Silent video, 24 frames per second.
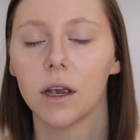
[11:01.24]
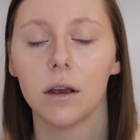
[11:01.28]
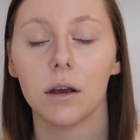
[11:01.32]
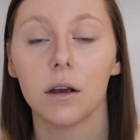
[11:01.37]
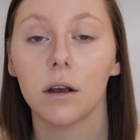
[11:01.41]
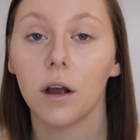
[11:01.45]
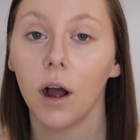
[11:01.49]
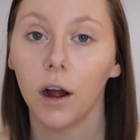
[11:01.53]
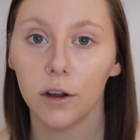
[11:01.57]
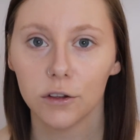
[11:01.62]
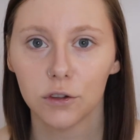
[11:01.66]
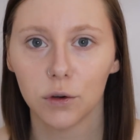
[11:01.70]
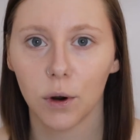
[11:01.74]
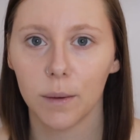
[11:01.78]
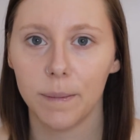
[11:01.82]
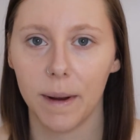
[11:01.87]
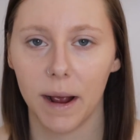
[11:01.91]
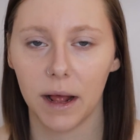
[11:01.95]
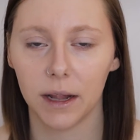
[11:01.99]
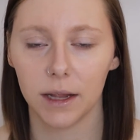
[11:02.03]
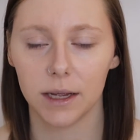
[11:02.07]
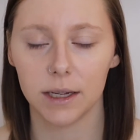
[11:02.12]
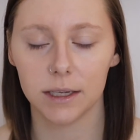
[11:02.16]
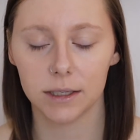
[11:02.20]
contour
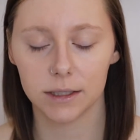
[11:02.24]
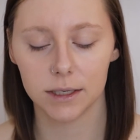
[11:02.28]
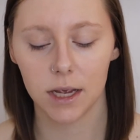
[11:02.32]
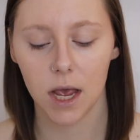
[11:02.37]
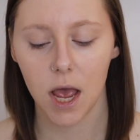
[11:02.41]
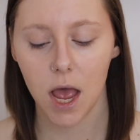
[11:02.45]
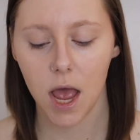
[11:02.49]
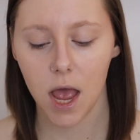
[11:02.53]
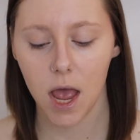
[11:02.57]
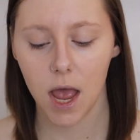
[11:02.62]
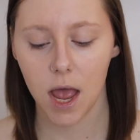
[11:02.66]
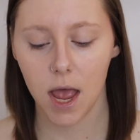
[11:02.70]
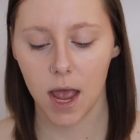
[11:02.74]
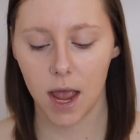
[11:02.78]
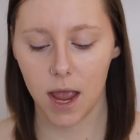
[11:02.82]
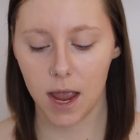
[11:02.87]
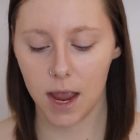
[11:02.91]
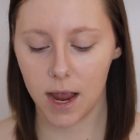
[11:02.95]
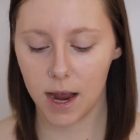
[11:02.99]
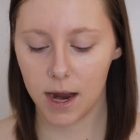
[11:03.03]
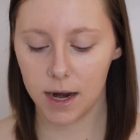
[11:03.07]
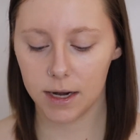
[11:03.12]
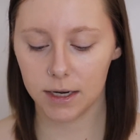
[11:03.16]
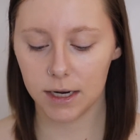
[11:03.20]
palettes.
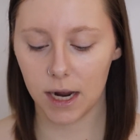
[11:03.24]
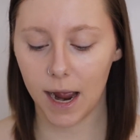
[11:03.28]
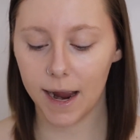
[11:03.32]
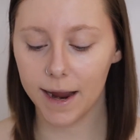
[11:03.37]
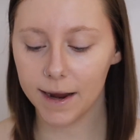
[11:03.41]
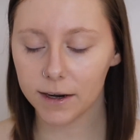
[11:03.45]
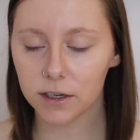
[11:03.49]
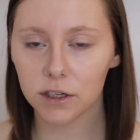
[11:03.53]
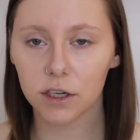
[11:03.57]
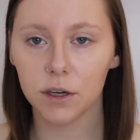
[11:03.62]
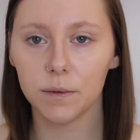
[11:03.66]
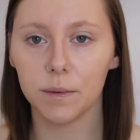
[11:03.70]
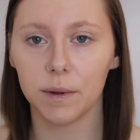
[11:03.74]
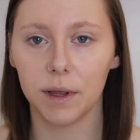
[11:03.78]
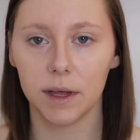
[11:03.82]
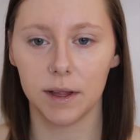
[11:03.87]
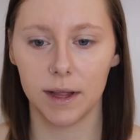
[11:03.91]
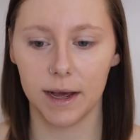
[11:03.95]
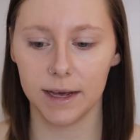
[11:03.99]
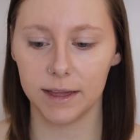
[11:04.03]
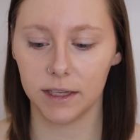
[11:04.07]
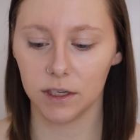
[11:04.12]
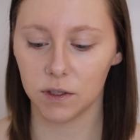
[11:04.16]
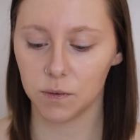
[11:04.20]
And I actually really
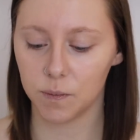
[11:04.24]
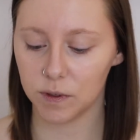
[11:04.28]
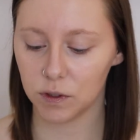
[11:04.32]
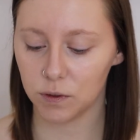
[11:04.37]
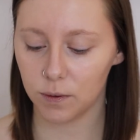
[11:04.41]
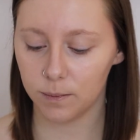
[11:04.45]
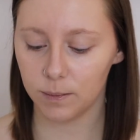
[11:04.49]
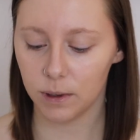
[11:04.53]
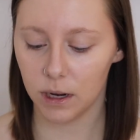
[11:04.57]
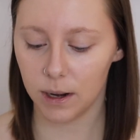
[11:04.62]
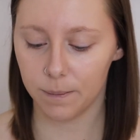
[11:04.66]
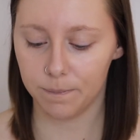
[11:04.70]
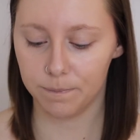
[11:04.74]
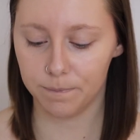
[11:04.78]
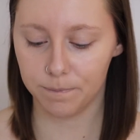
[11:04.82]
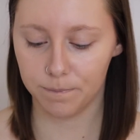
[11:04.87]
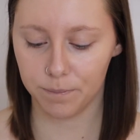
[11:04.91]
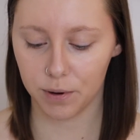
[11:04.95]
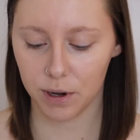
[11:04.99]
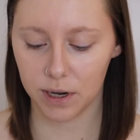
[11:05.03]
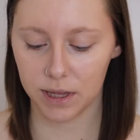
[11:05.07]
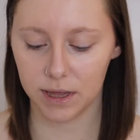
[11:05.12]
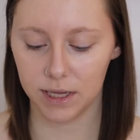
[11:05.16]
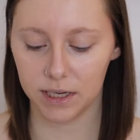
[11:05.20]
like this one, so I'm going to
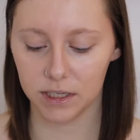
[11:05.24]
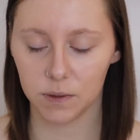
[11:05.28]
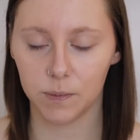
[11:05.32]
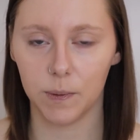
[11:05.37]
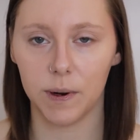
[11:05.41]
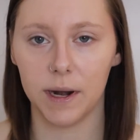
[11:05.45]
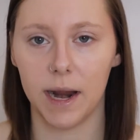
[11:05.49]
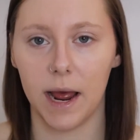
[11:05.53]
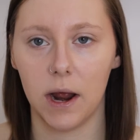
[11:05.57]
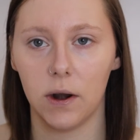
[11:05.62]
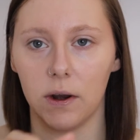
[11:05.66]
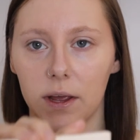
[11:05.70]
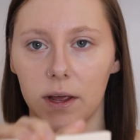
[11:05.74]
bring this one out